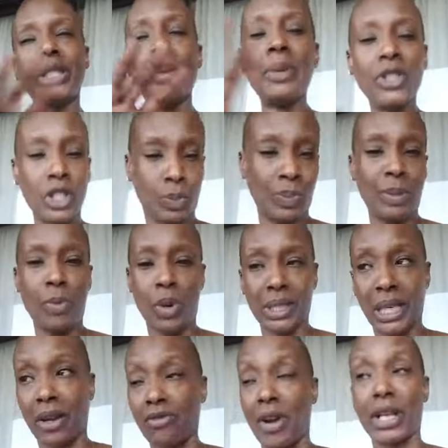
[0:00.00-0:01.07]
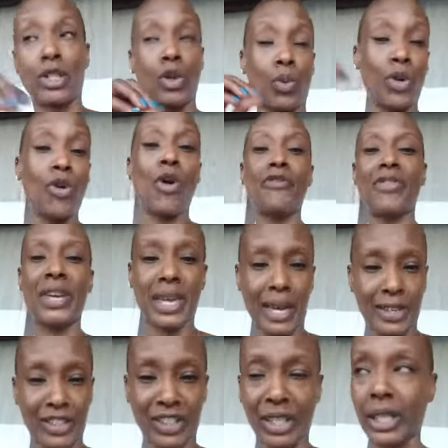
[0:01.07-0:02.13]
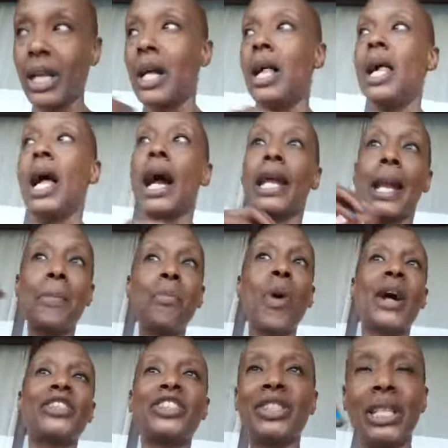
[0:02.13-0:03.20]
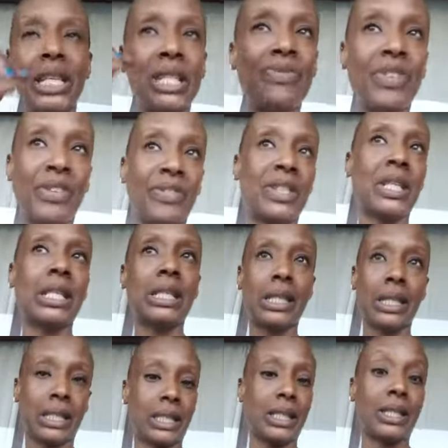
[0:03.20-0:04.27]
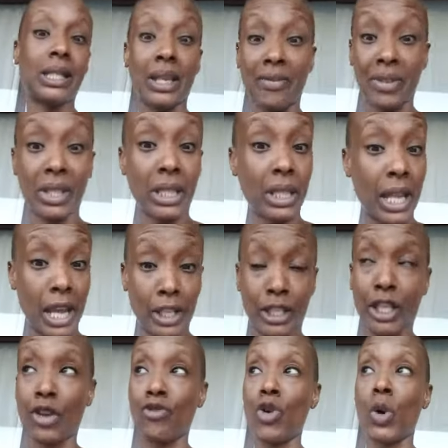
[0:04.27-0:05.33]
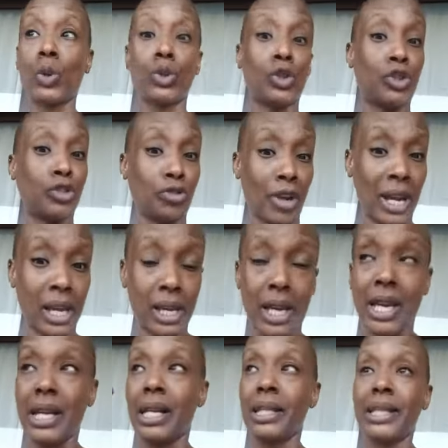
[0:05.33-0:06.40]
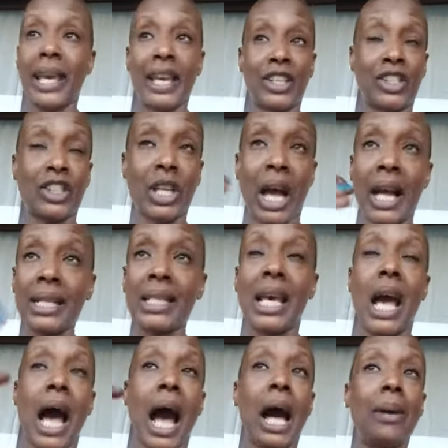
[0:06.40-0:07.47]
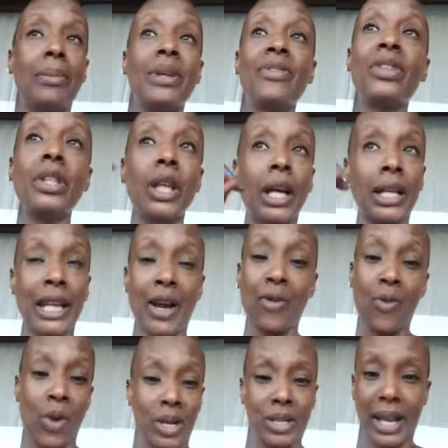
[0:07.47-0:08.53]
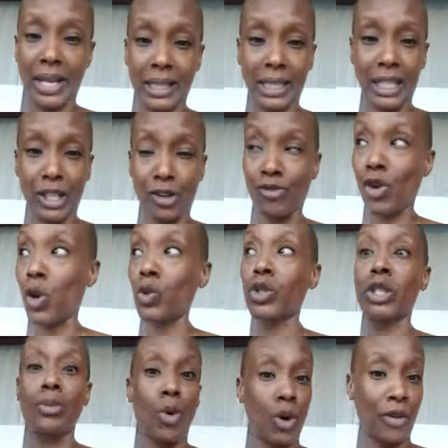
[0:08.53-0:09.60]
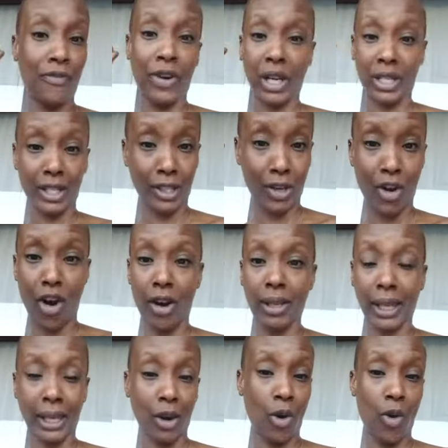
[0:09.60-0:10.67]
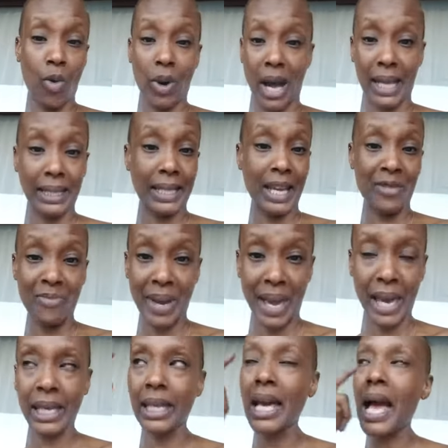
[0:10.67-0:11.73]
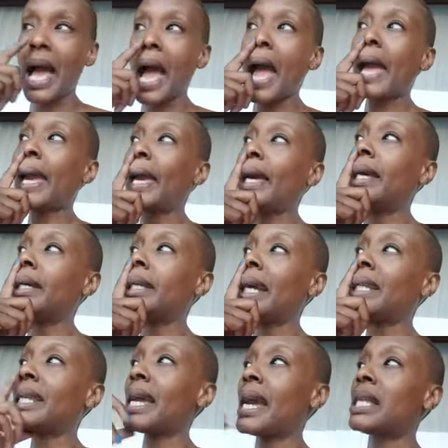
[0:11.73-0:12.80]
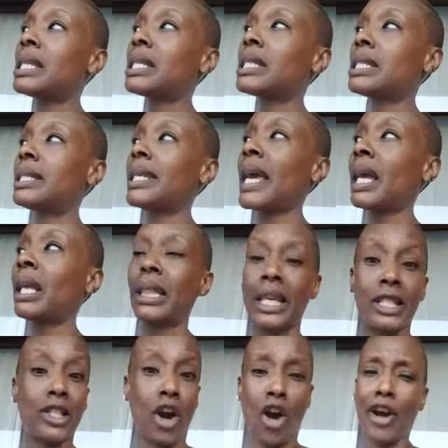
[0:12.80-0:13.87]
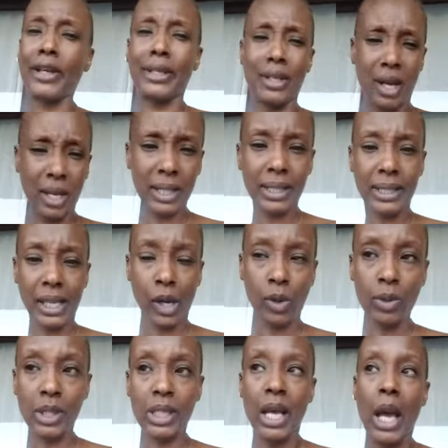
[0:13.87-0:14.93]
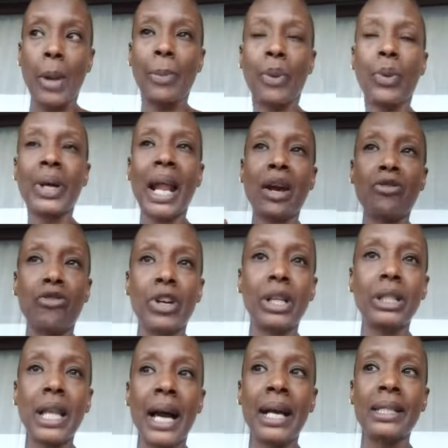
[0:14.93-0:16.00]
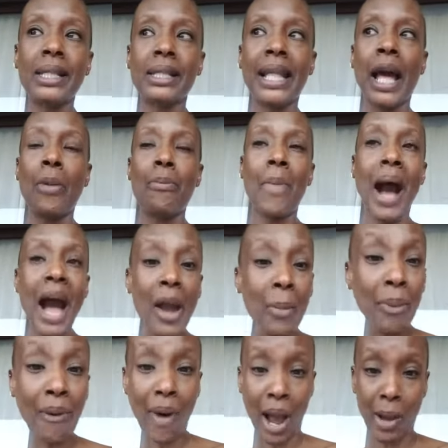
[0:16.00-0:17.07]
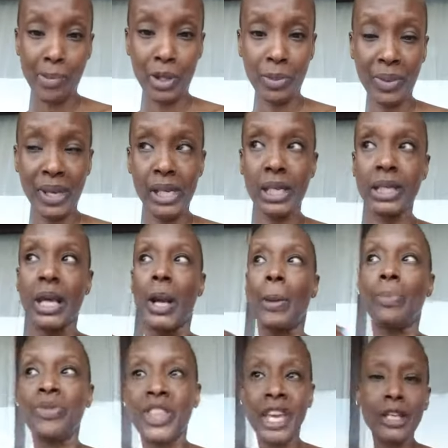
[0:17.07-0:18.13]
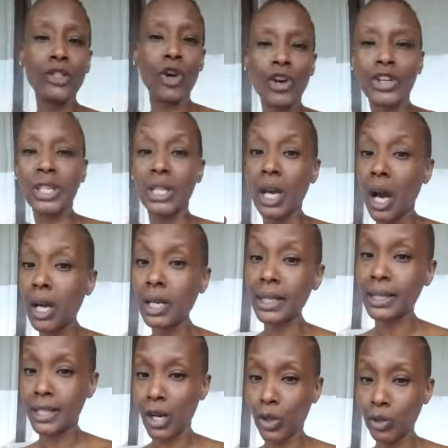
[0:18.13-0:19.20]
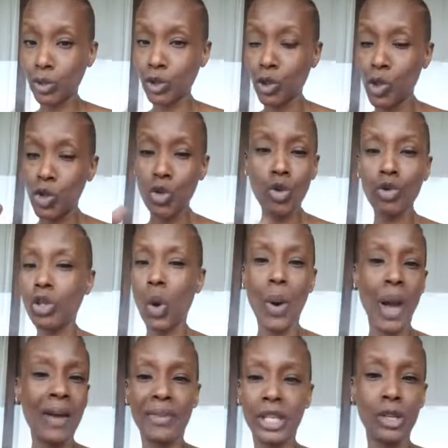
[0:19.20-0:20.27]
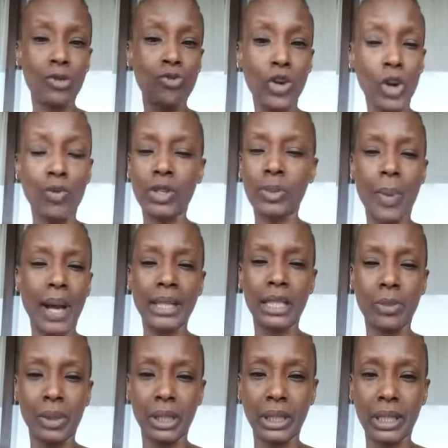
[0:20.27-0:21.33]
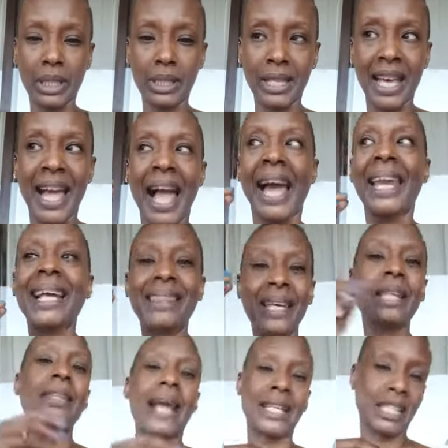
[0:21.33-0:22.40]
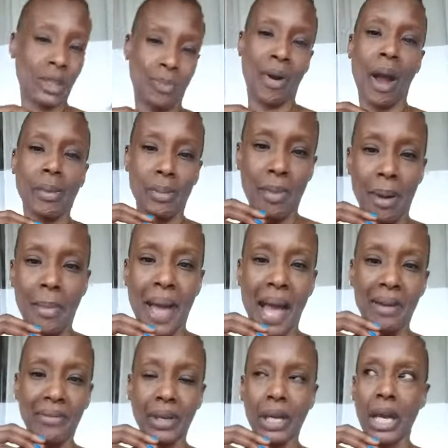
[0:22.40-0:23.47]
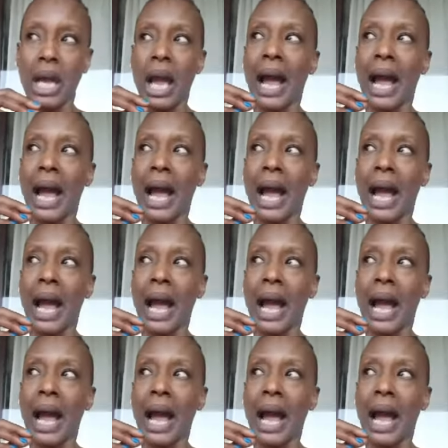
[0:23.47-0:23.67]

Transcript: Let me just be more direct. So we're on vacation, and I'm watching these 15, 16, 17, 18-year-olds drink, take shots. I'm even looking at one 19-year-old smoke a fucking cigar like an old goddamn man. And at the end of the day, these are young adults. But what I realize is that my problem is these are young adults who don't have any real responsibilities. And I think that's the problem I'm having.